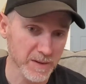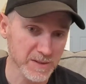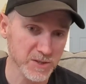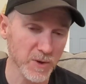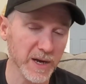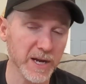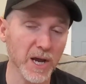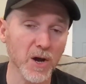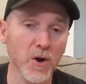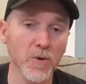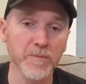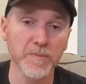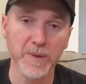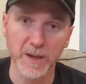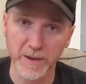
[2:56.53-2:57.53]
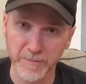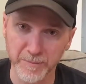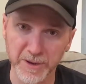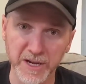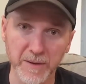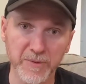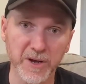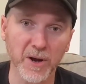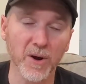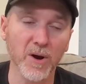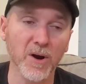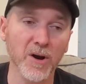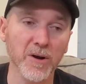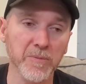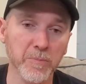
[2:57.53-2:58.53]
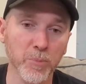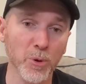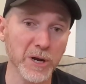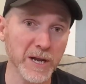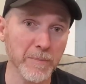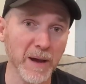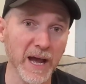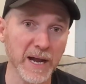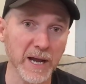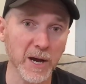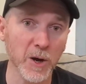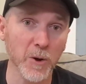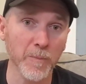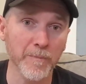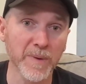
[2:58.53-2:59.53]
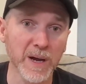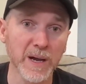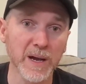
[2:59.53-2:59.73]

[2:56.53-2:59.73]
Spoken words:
So I go, pick up the car, bring it back home,